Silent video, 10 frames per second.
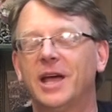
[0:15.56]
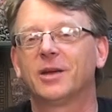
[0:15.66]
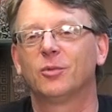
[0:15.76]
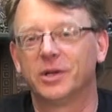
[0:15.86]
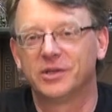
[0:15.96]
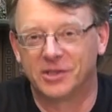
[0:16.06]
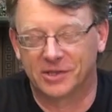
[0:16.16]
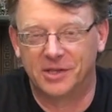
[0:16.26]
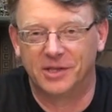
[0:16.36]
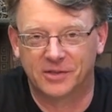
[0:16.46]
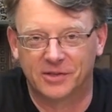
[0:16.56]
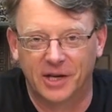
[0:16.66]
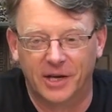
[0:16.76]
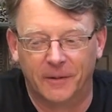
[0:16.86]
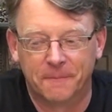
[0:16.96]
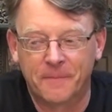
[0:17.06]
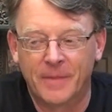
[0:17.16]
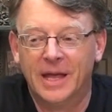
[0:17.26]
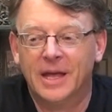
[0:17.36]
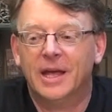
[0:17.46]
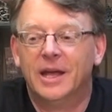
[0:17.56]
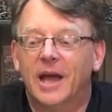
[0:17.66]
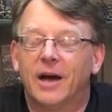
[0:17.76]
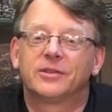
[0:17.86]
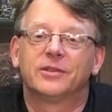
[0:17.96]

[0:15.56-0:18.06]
tank in 1 16th scale. Now,